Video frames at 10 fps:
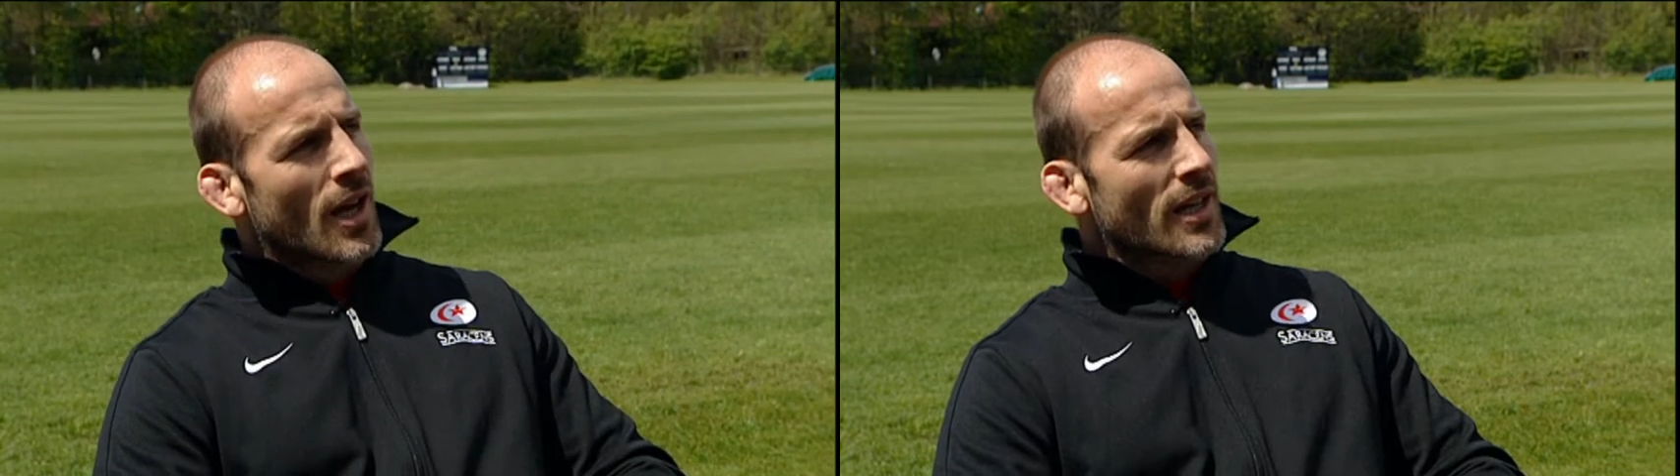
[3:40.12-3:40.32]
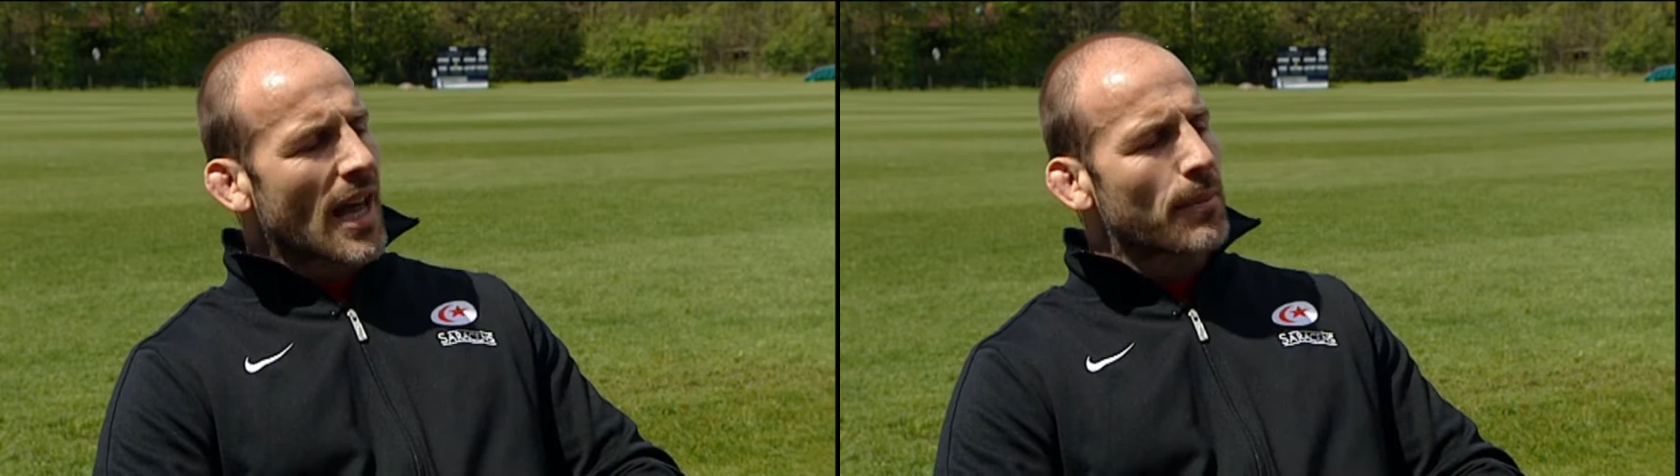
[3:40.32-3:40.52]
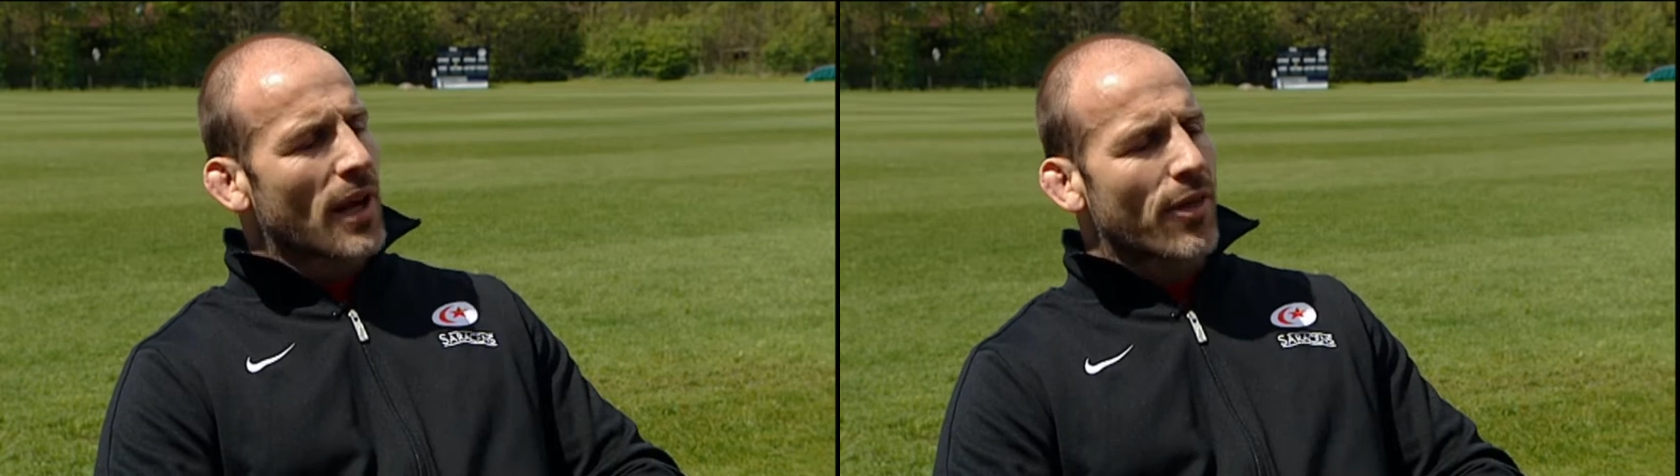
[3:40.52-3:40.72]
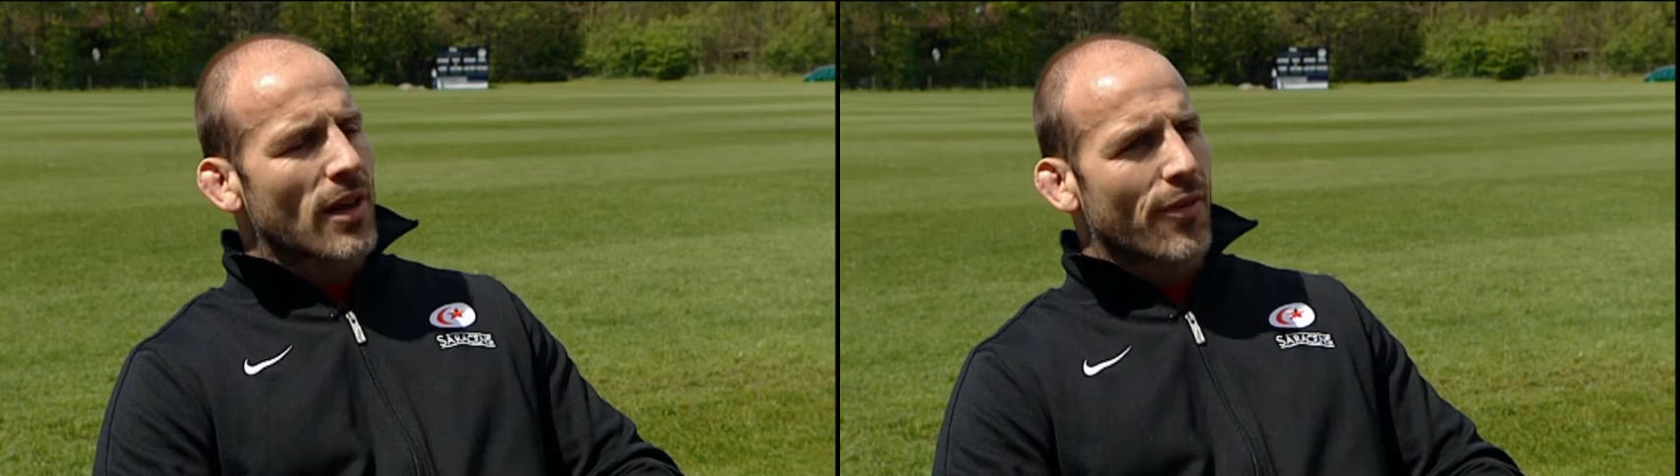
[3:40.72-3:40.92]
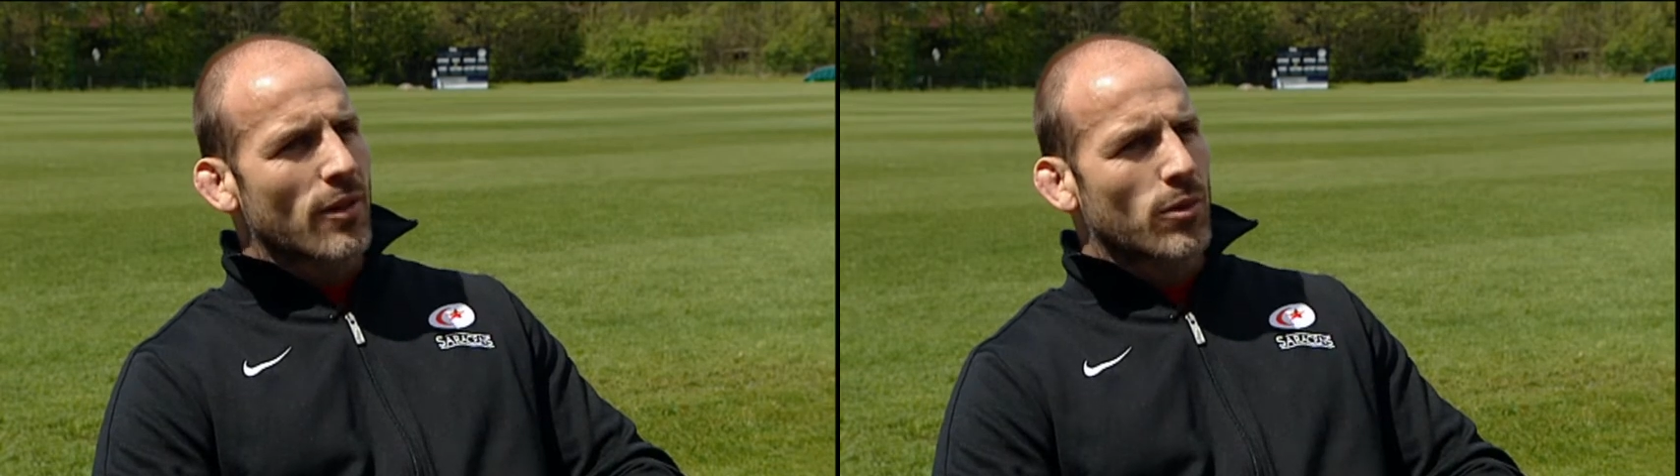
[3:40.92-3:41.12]
Yeah, I mean, I
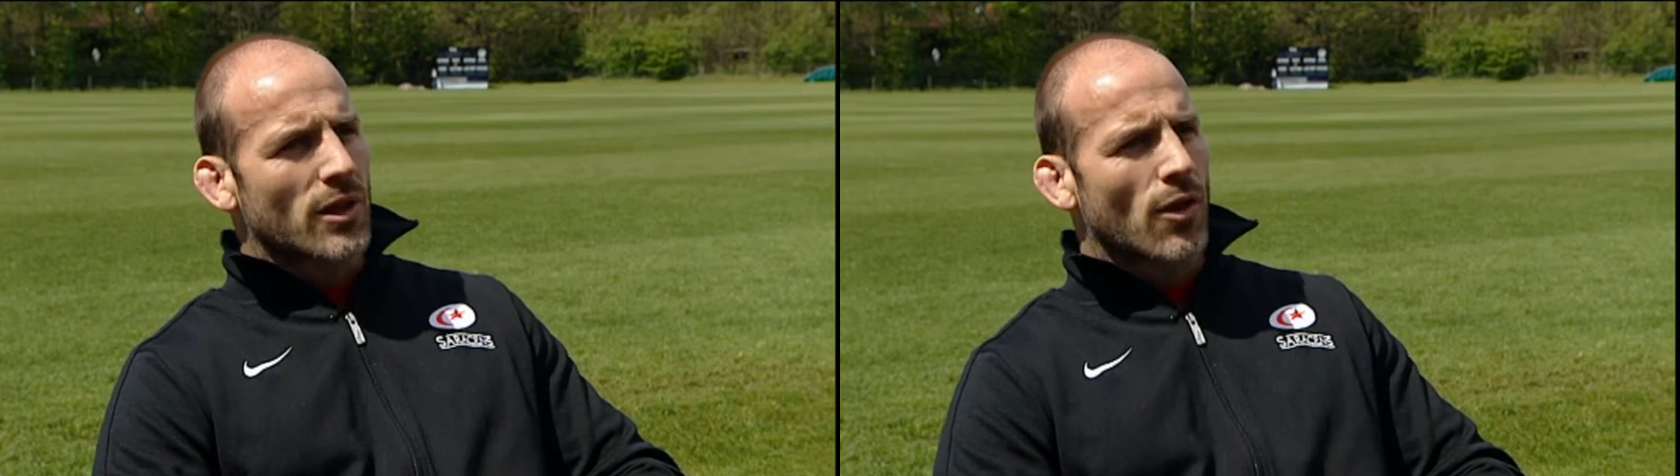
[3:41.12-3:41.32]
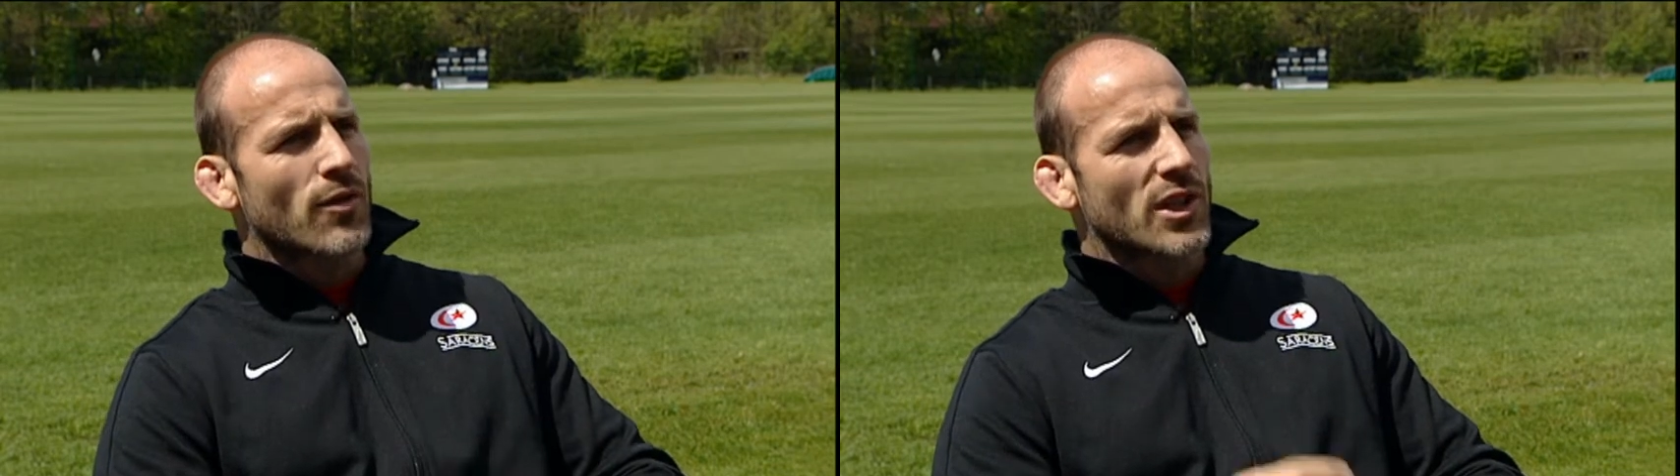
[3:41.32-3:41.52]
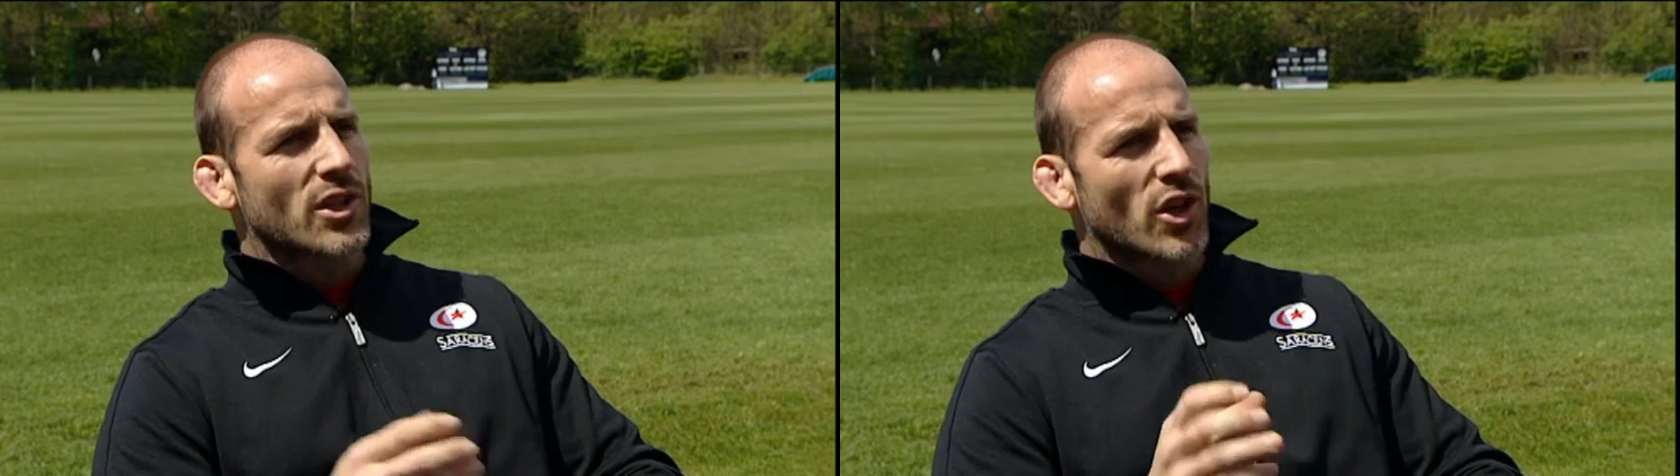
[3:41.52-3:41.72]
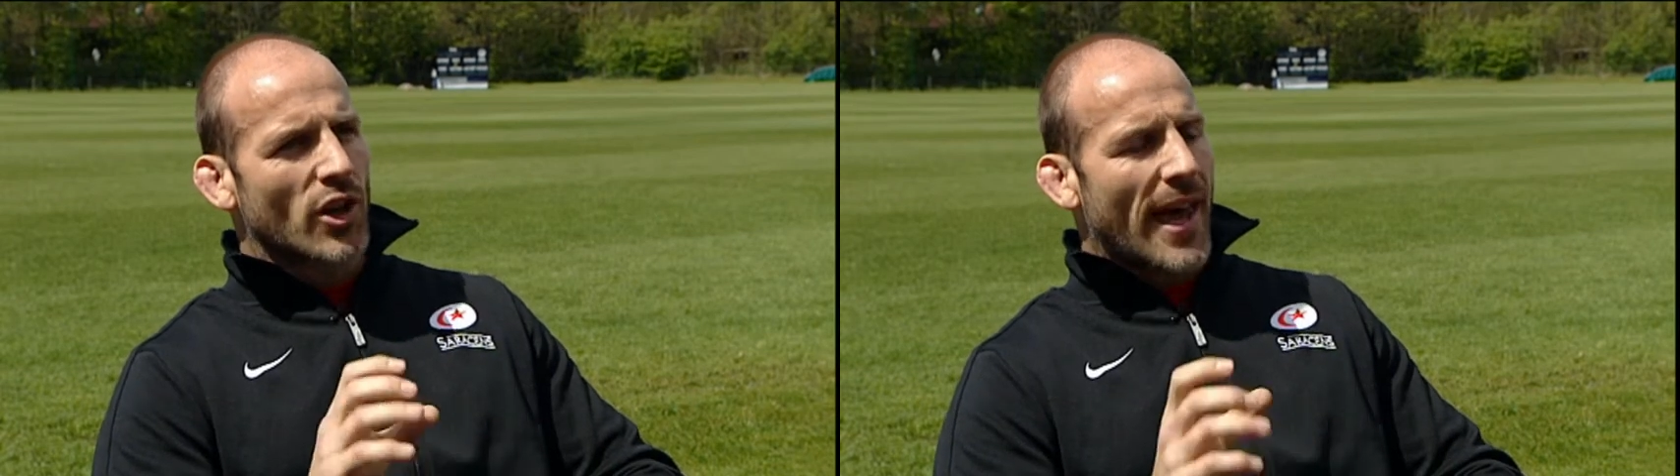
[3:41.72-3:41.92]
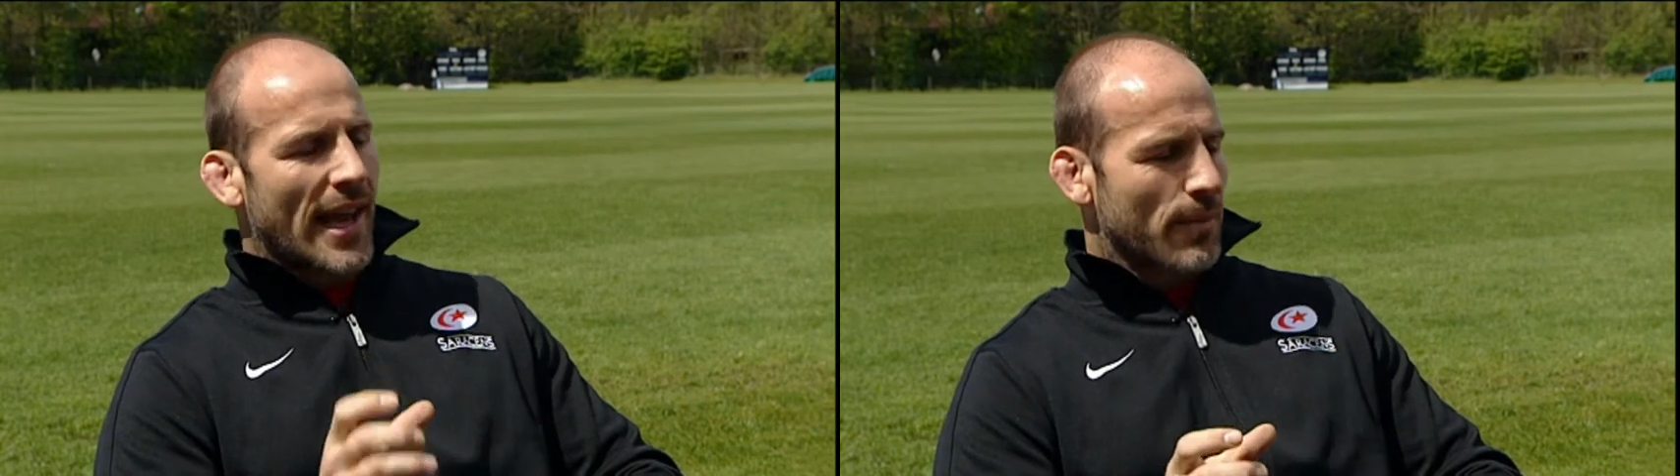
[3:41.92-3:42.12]
think I think there's obviously
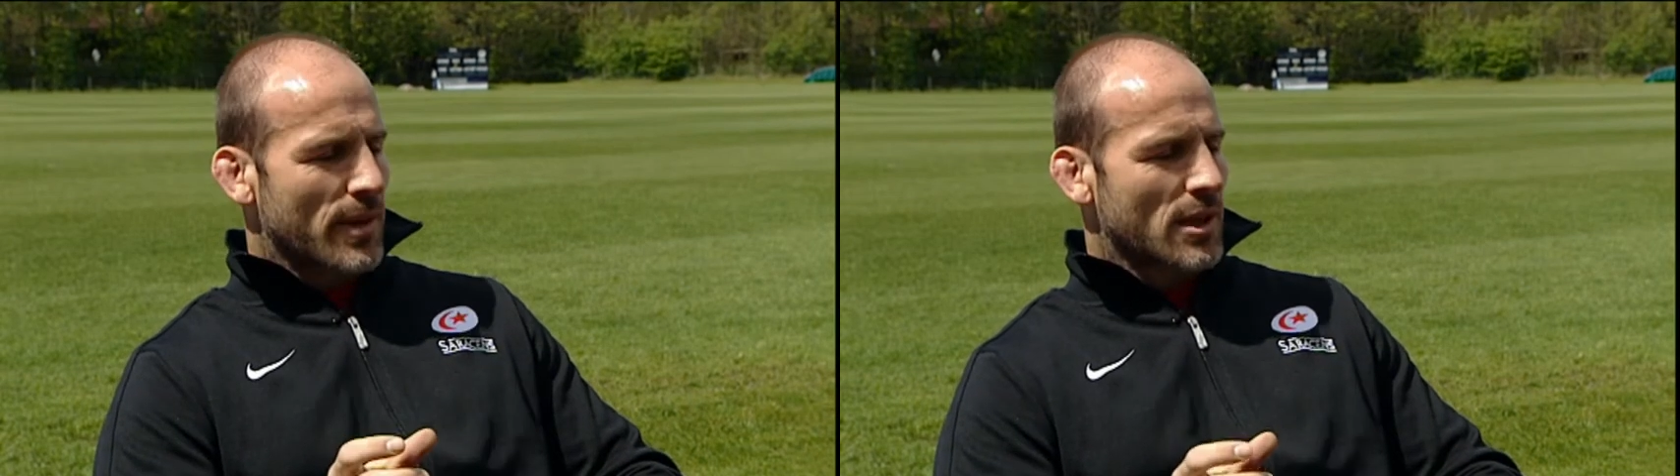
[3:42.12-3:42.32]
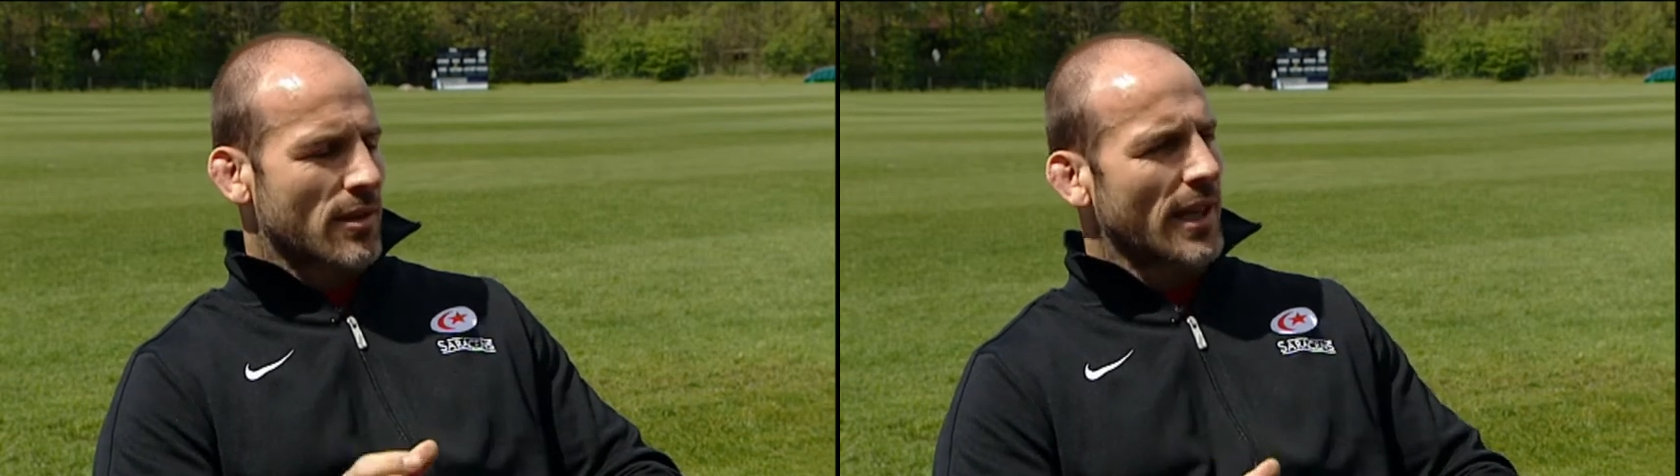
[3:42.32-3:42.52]
certain elements.